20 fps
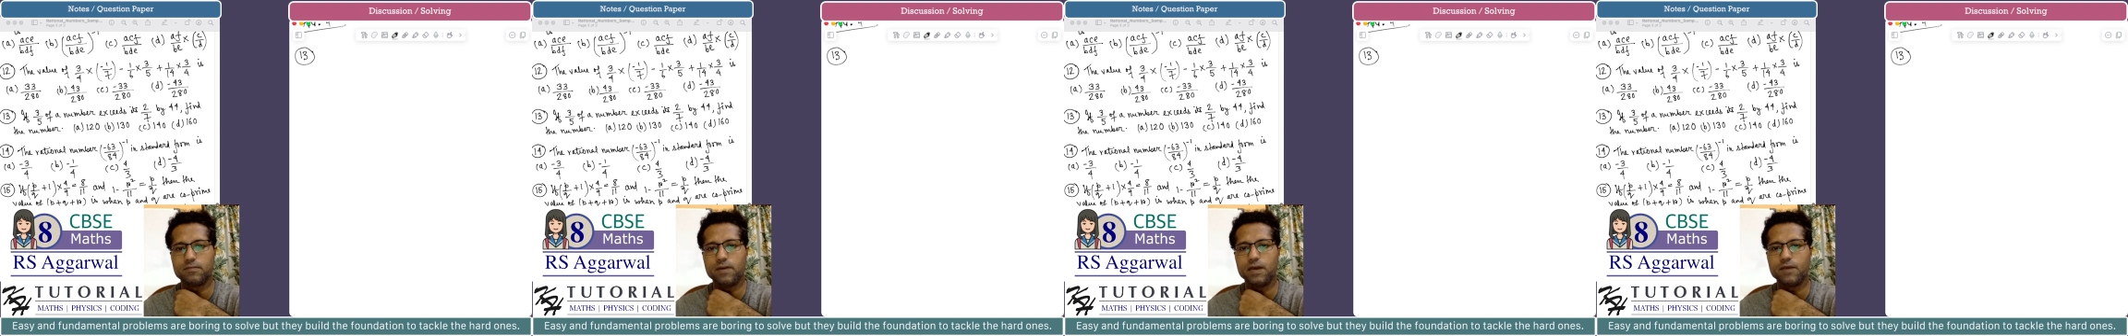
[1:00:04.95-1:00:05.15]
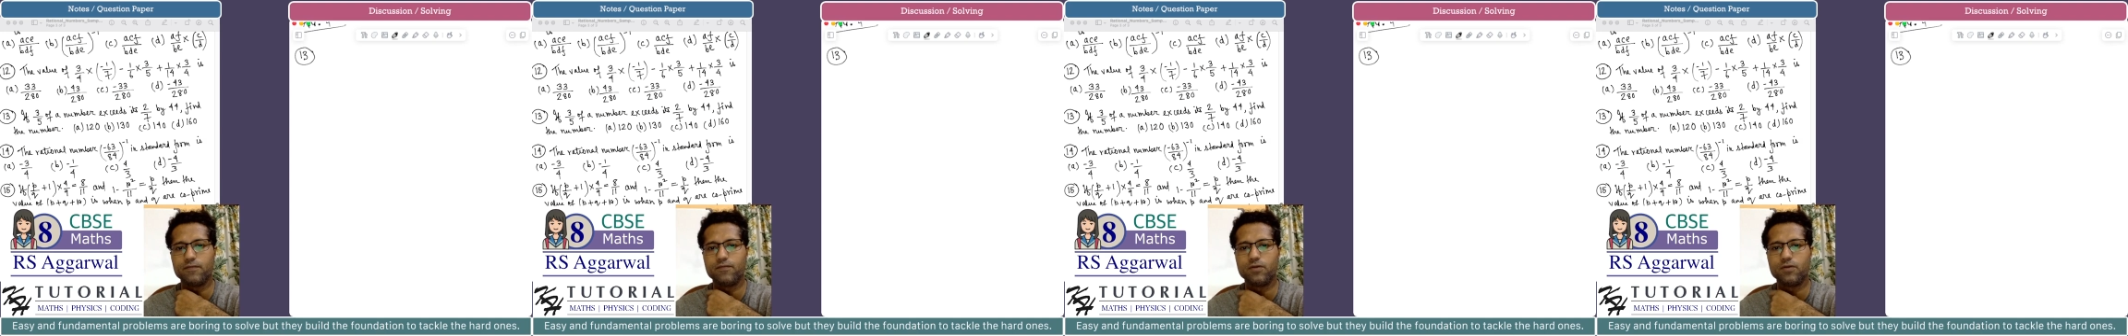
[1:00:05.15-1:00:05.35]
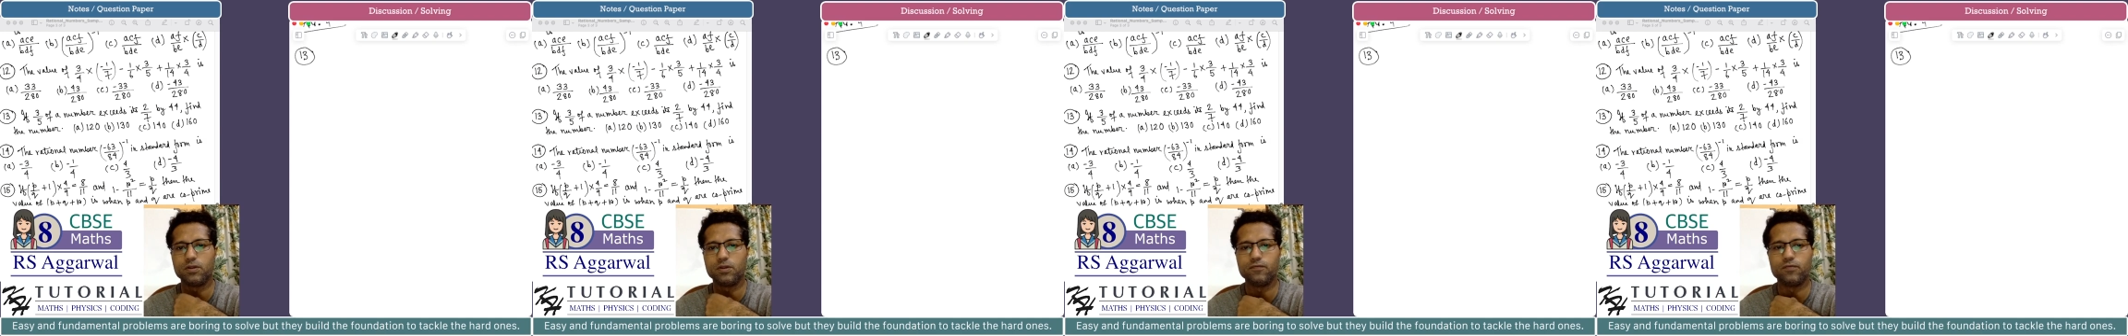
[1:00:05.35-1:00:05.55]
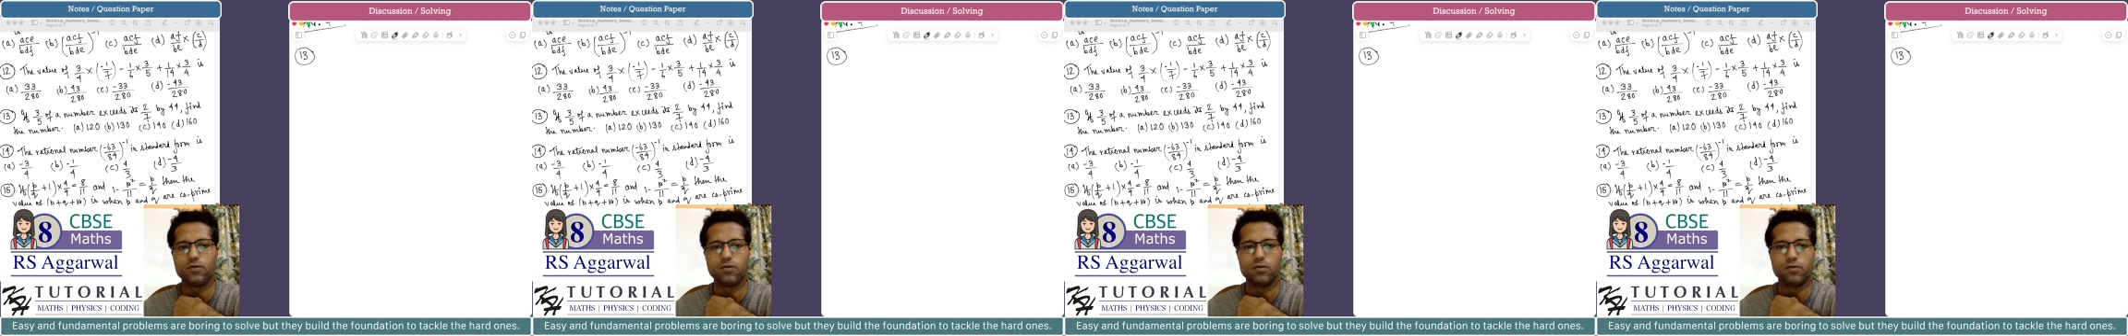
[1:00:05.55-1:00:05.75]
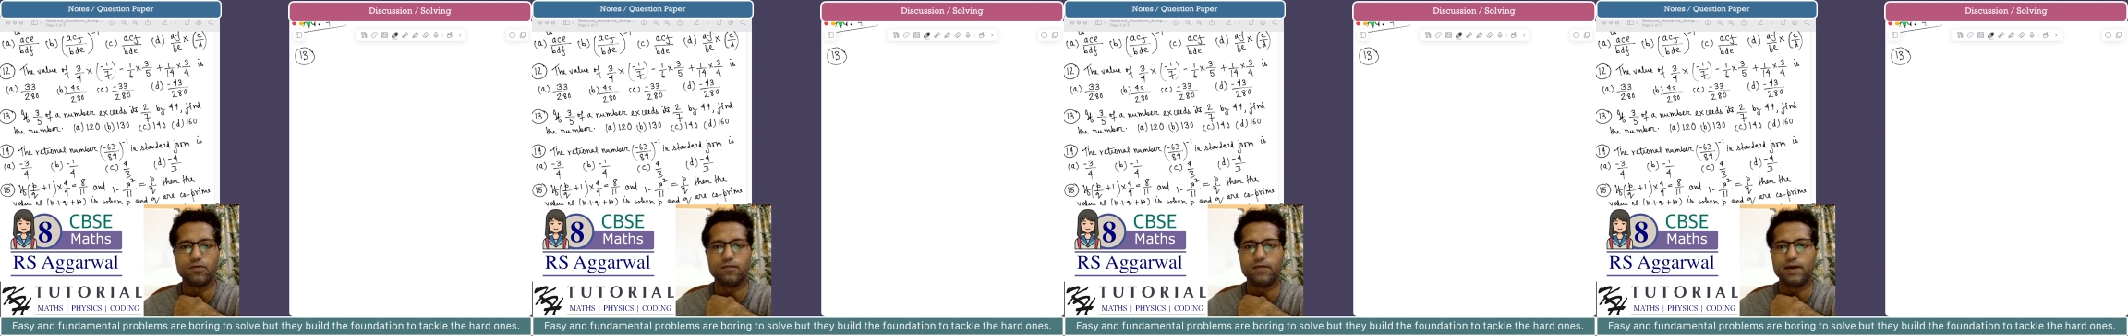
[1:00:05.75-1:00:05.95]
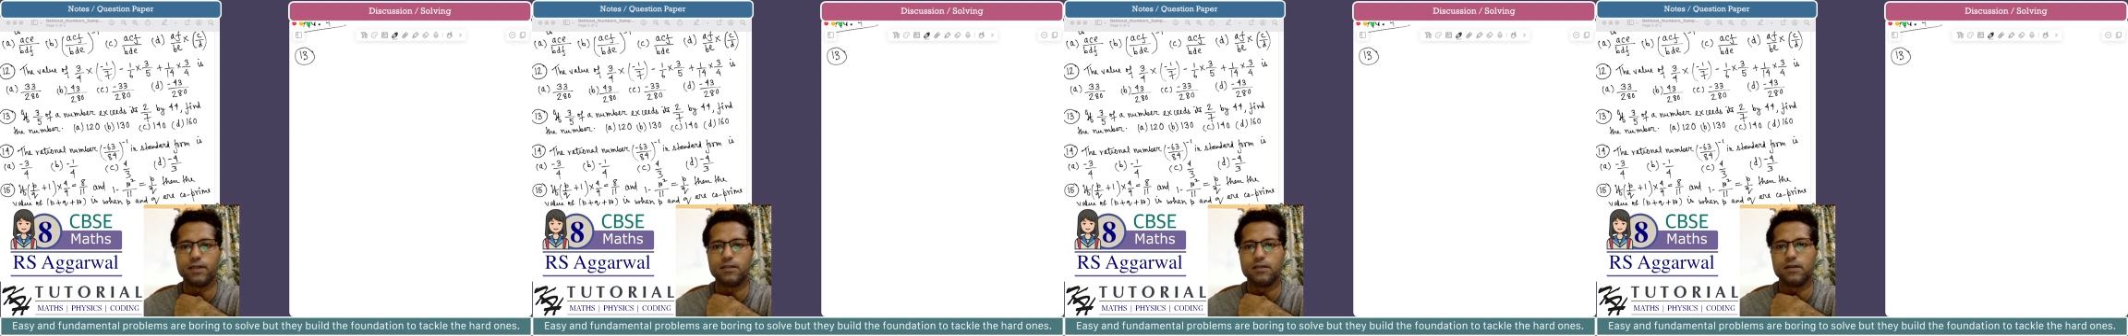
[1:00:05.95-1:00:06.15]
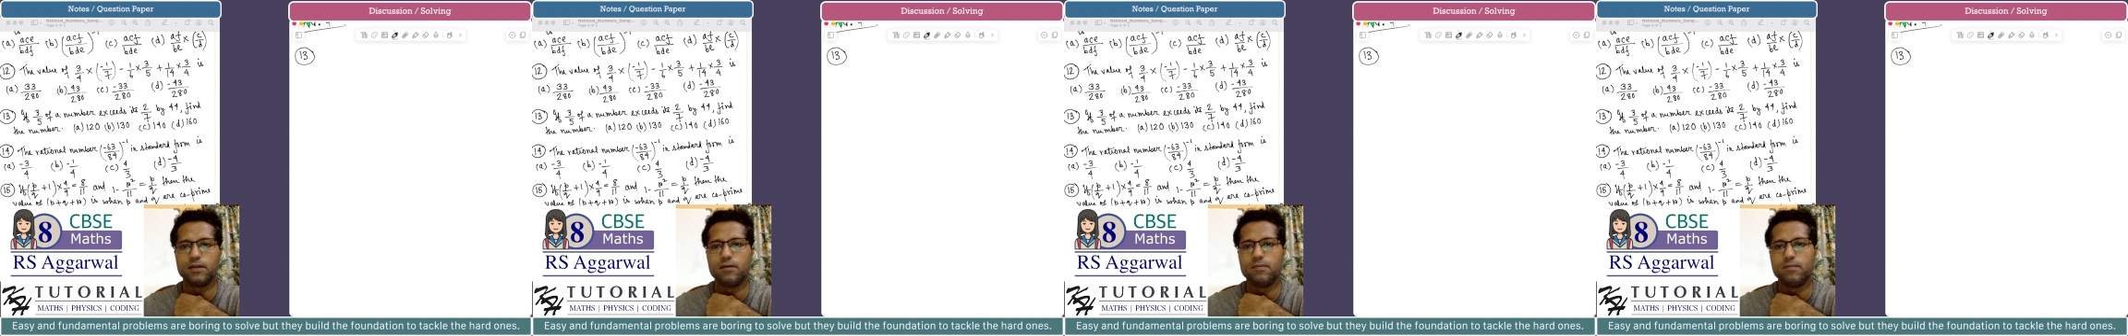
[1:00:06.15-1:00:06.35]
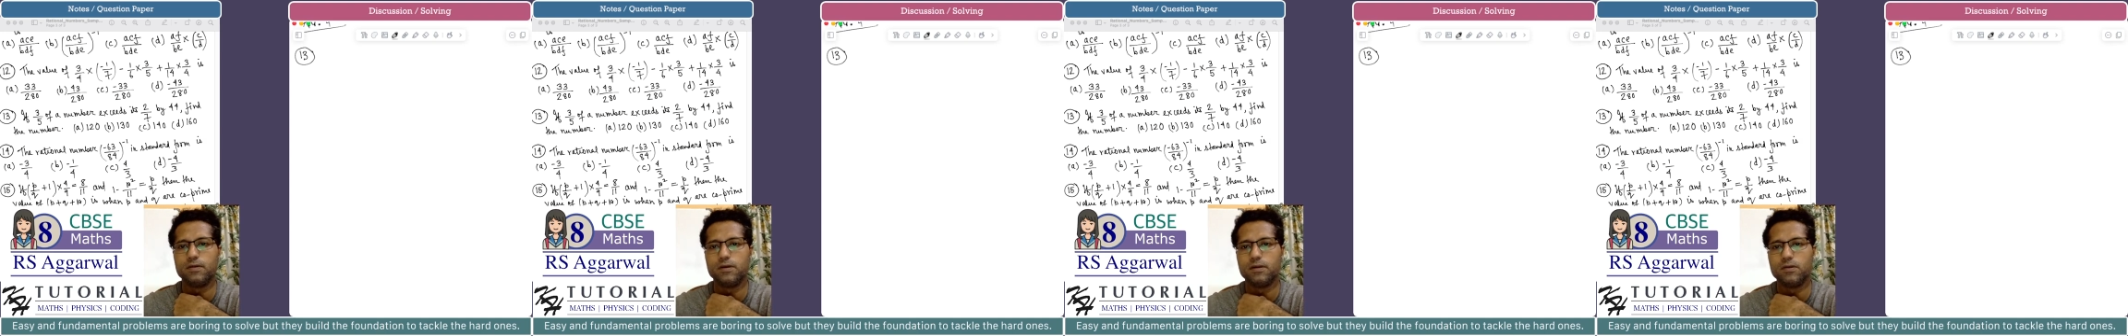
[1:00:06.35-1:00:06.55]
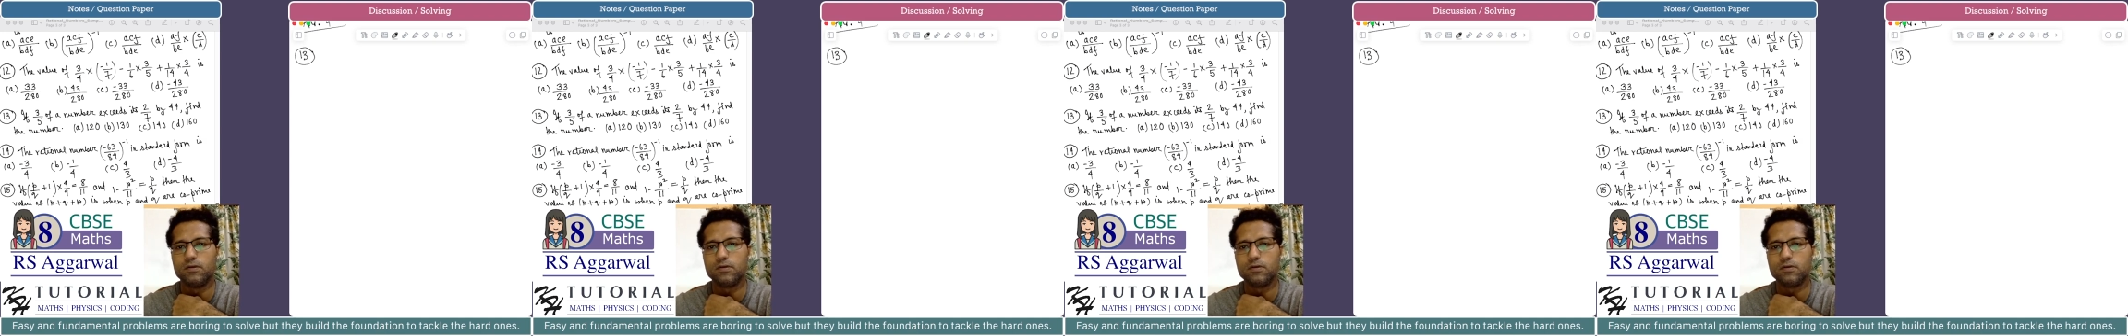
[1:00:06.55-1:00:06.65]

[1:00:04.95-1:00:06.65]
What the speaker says: by 44, find the number.